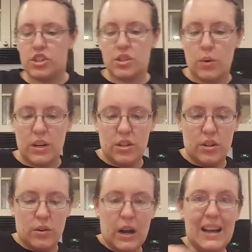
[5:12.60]
just going
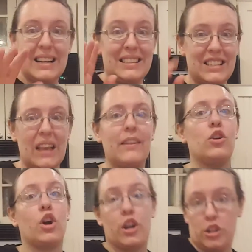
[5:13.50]
to gently,
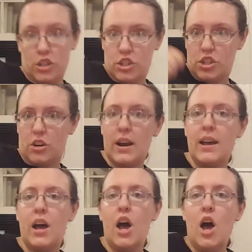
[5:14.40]
you're not going to stir
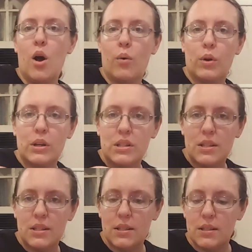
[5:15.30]
it, we're going to
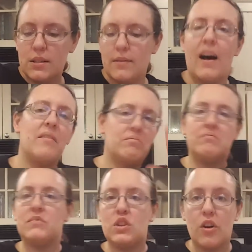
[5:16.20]

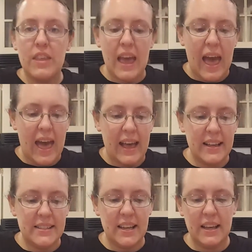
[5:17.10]
stir the
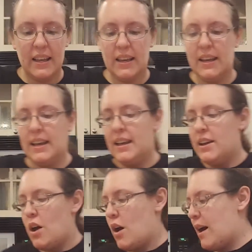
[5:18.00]
eggs
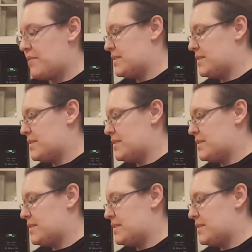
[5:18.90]
at the